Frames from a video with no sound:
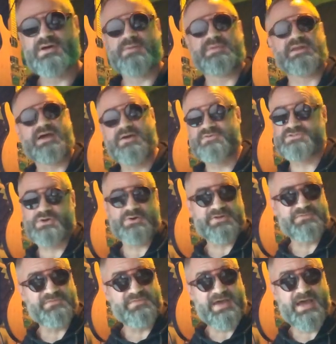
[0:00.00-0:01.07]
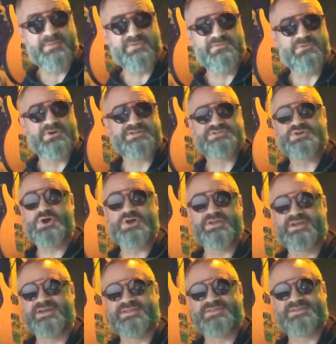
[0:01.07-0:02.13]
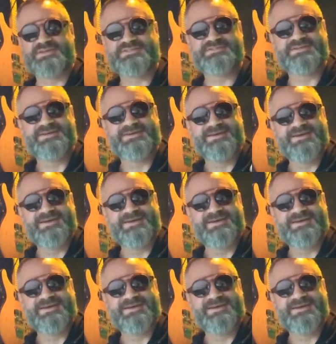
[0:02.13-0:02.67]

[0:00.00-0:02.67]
I mean, I was already fat before I started any of this,